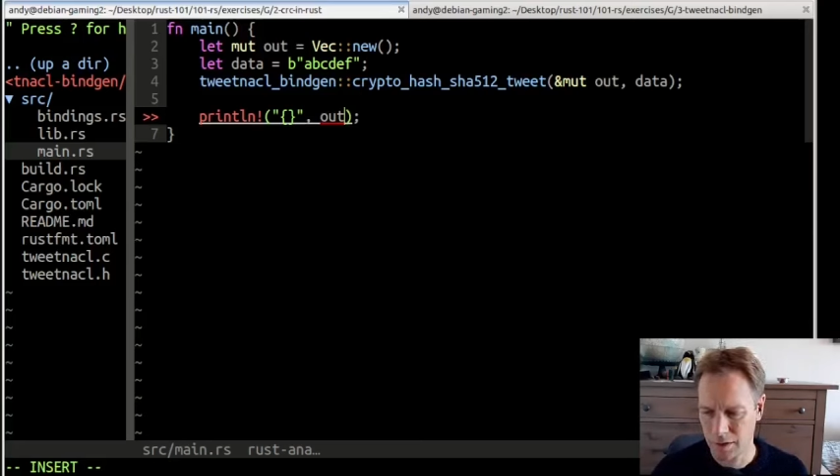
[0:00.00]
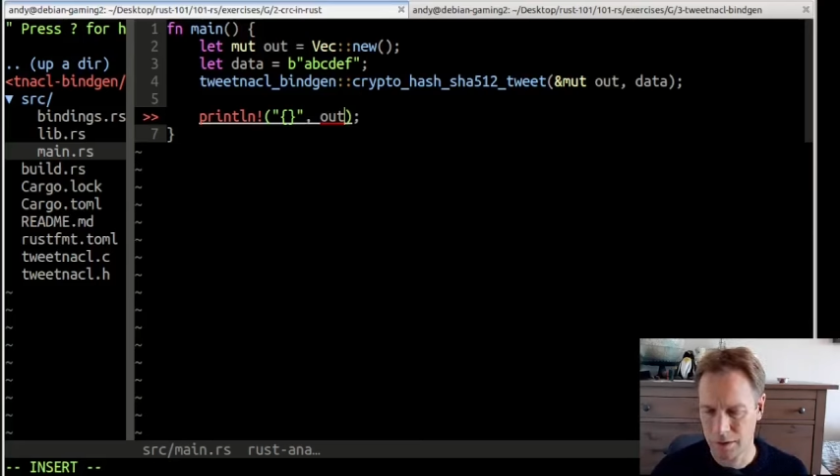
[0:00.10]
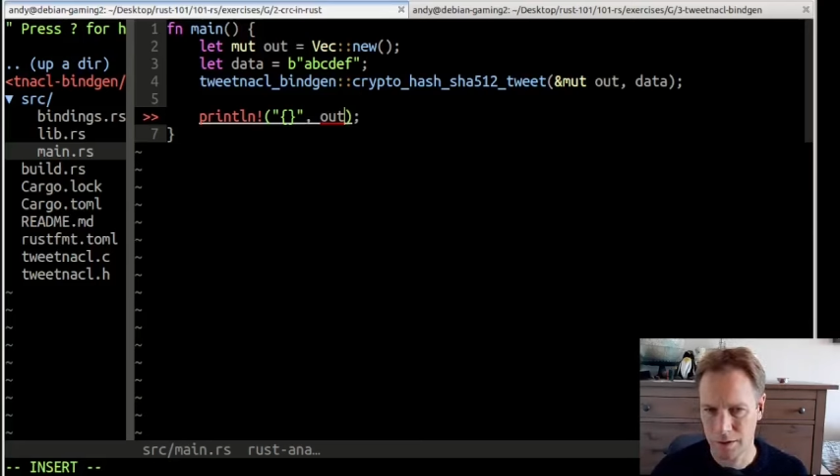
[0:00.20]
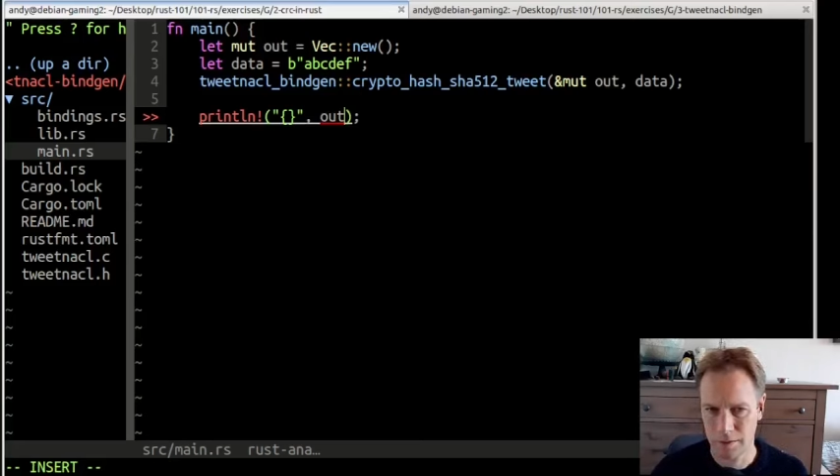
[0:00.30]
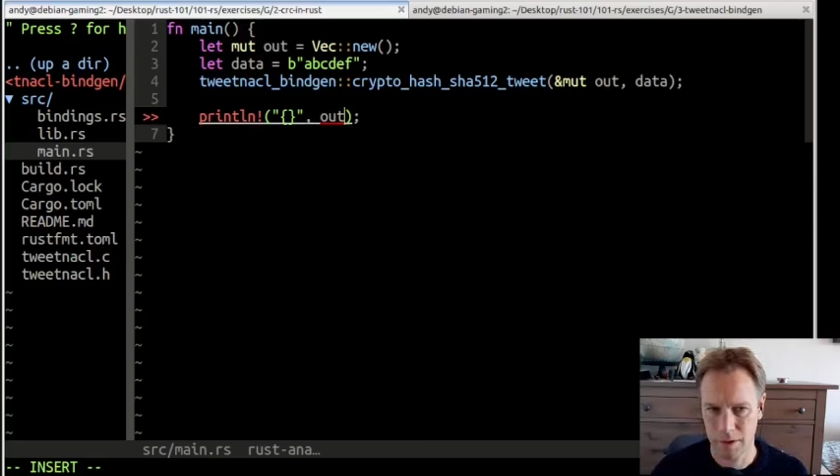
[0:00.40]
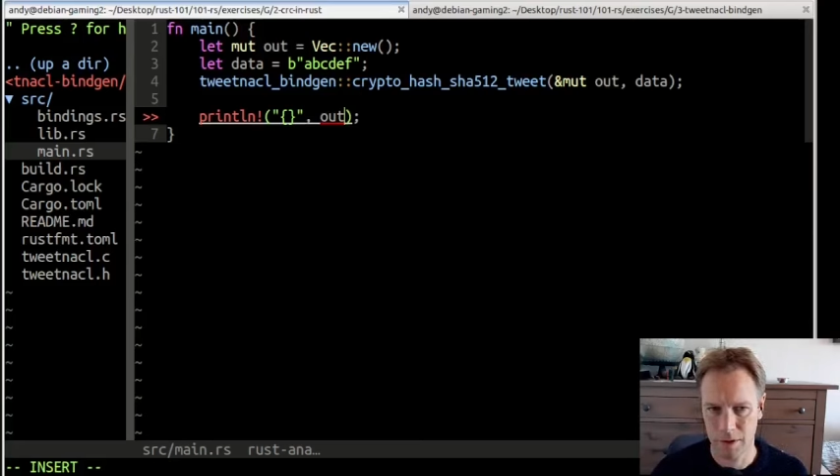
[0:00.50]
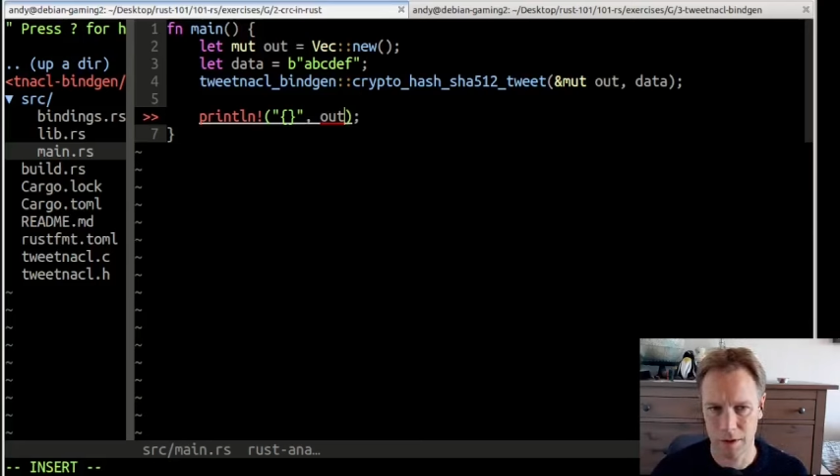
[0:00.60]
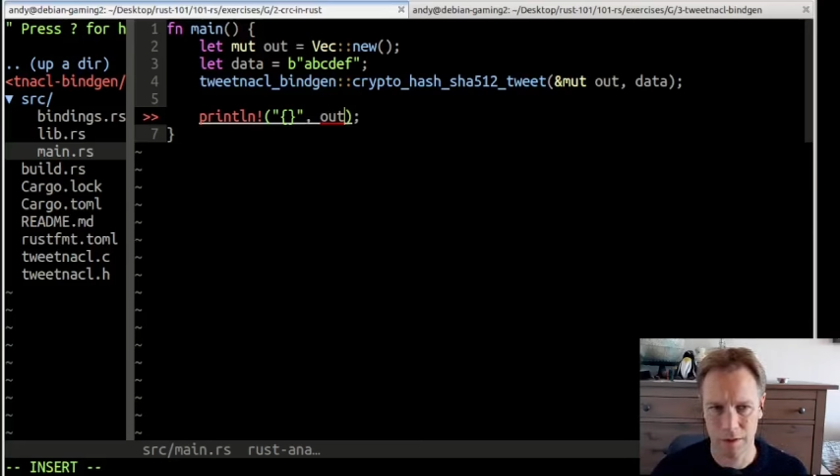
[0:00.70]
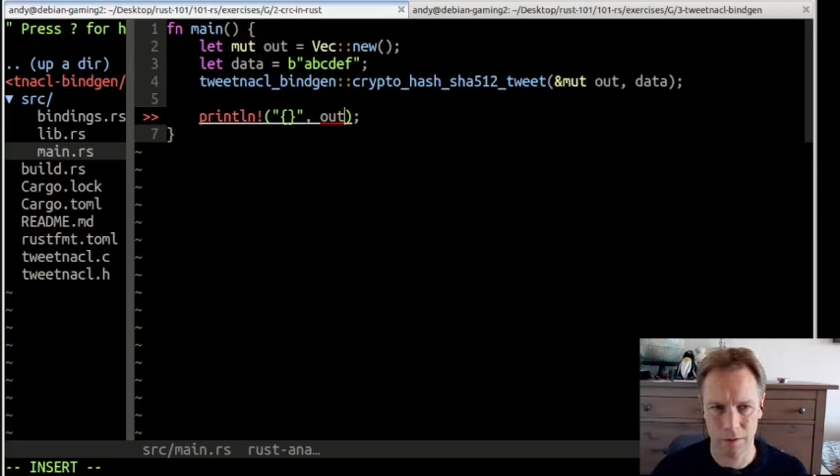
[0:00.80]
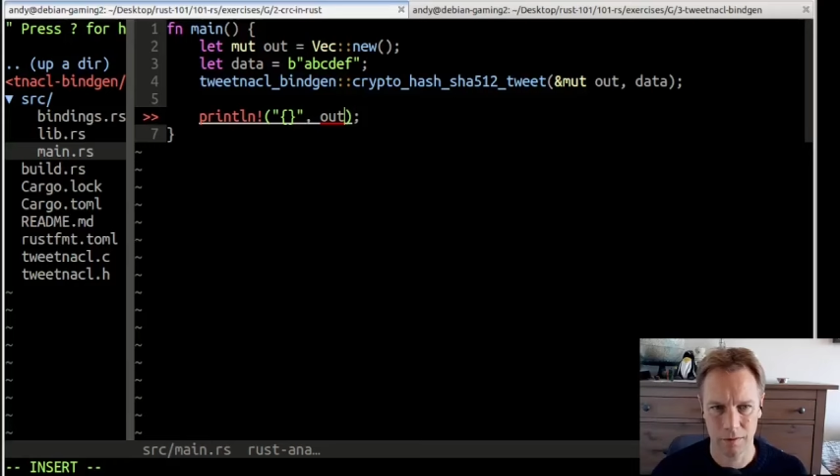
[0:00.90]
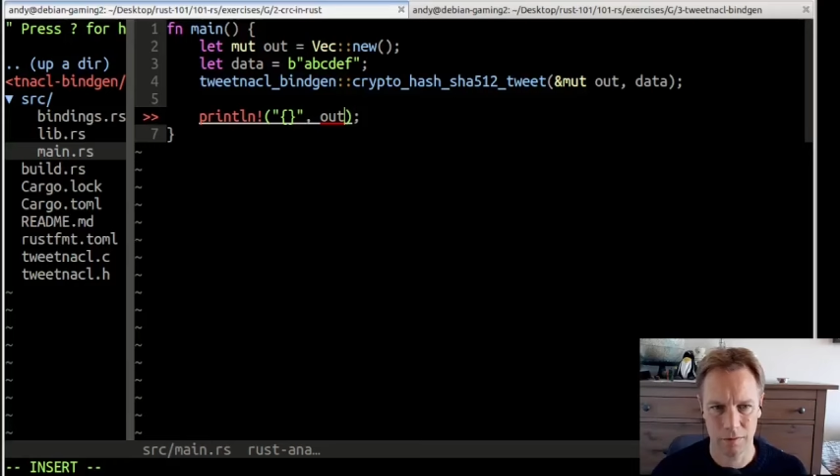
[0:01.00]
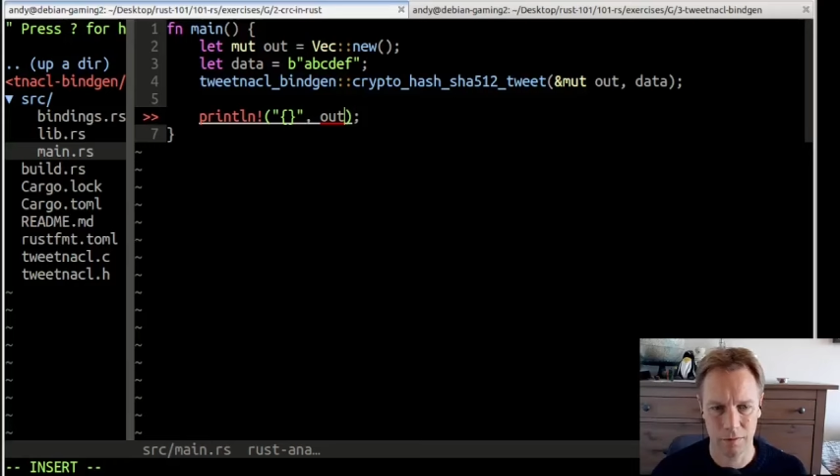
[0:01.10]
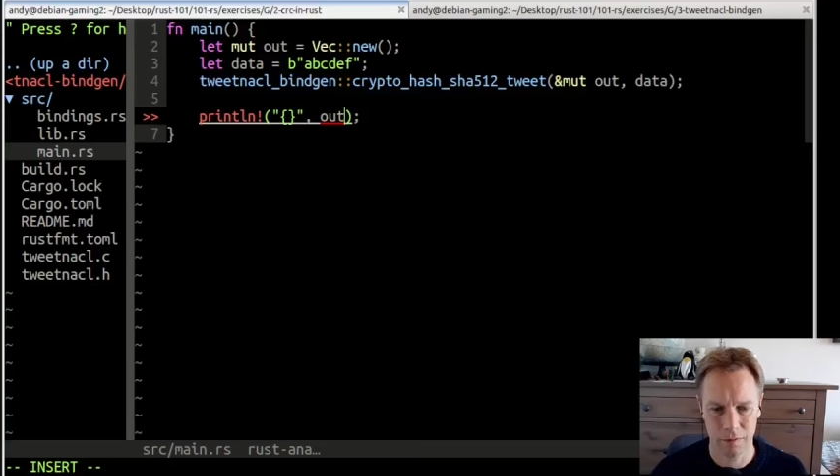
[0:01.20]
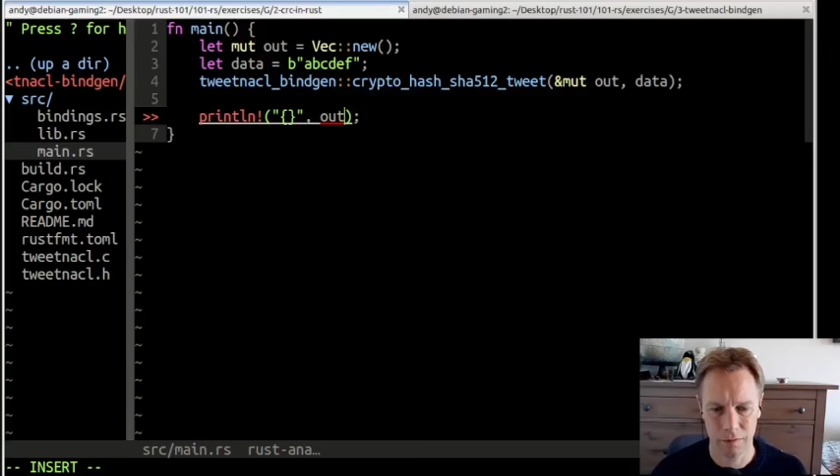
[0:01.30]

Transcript: some kind of